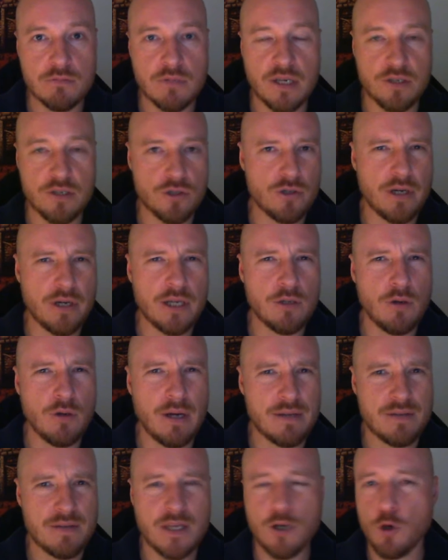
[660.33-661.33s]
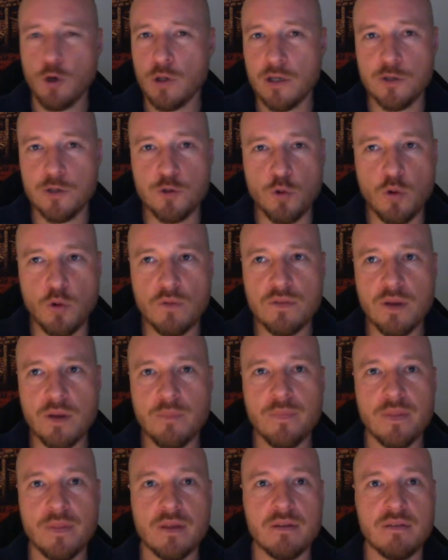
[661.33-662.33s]
and Draenor, I think only two of
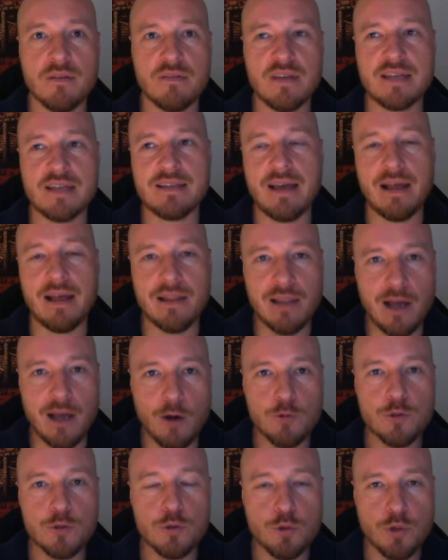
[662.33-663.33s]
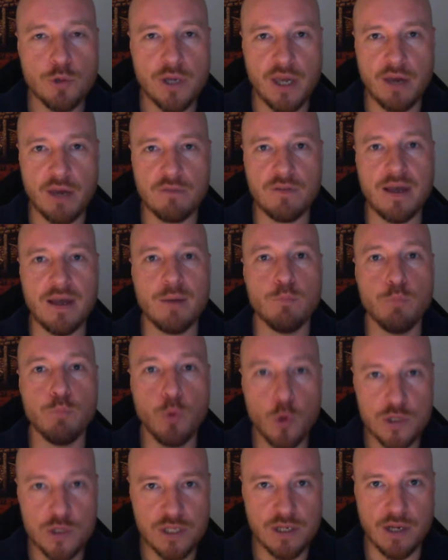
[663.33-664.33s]
them, that allow you to have a
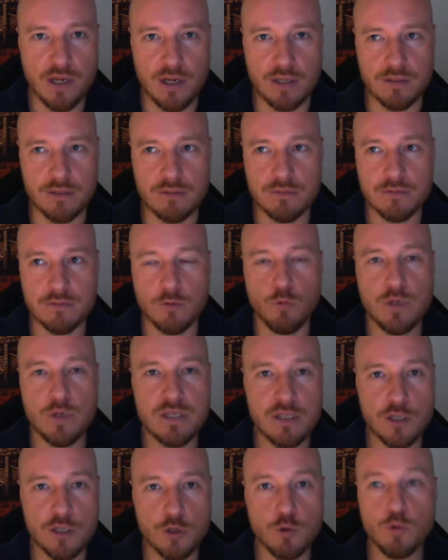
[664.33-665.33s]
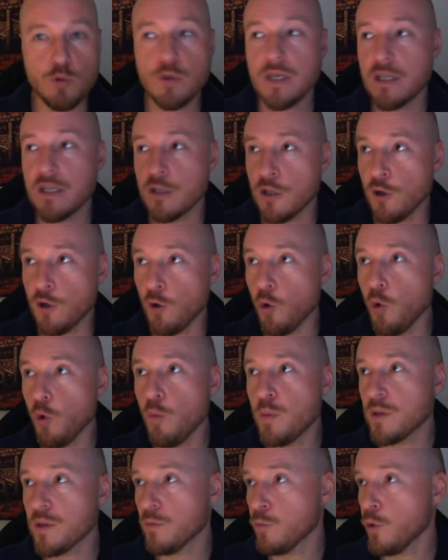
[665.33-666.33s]
bodyguard with you in the
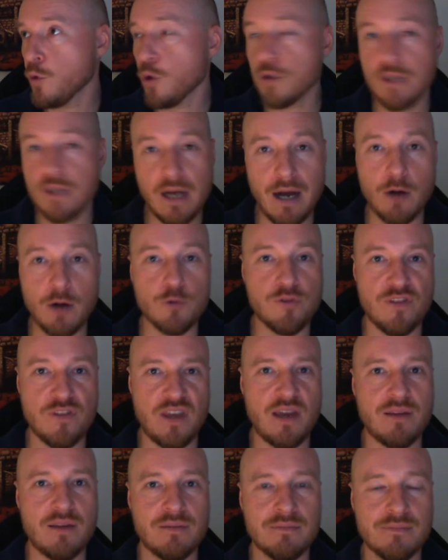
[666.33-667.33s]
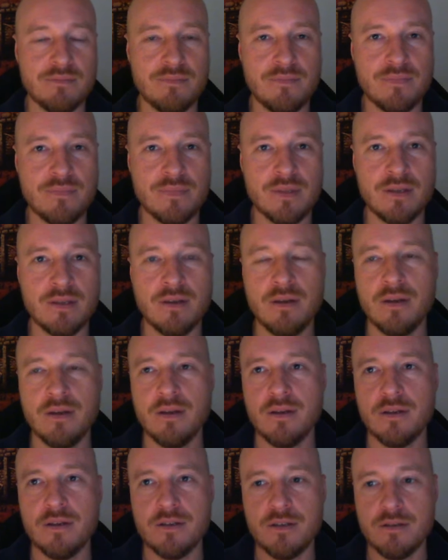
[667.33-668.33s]
open world out there.
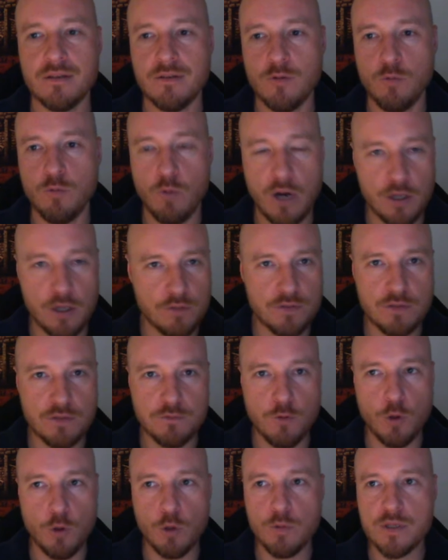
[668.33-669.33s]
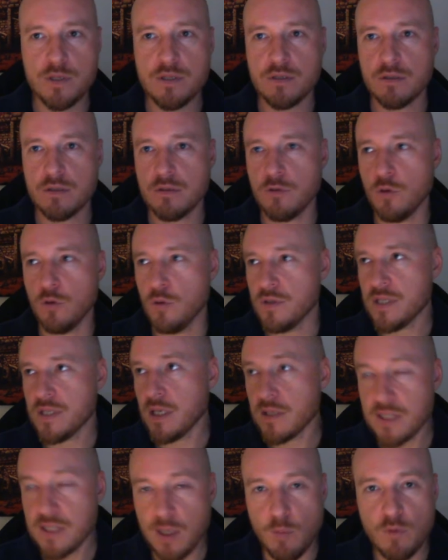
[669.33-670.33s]
One of the followers, or
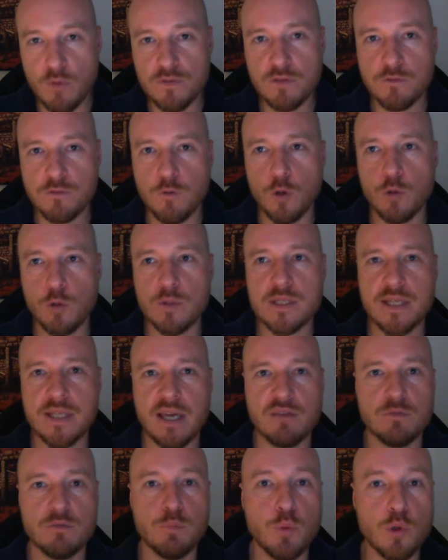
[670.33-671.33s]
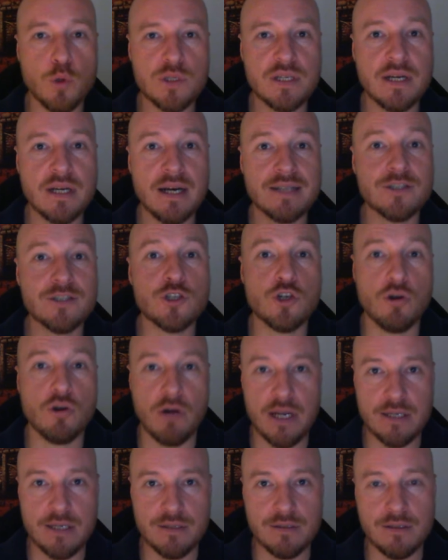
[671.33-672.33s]
some of the followers, have bodyguard
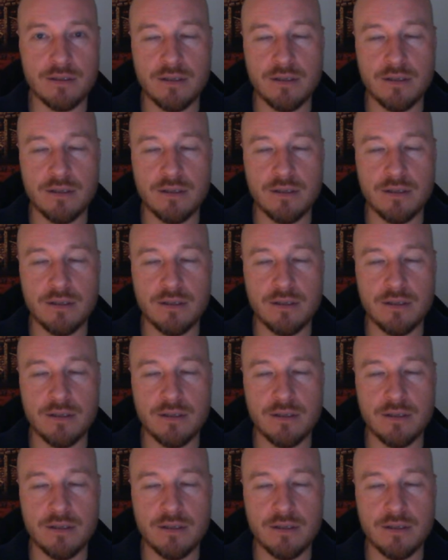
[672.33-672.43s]
trait.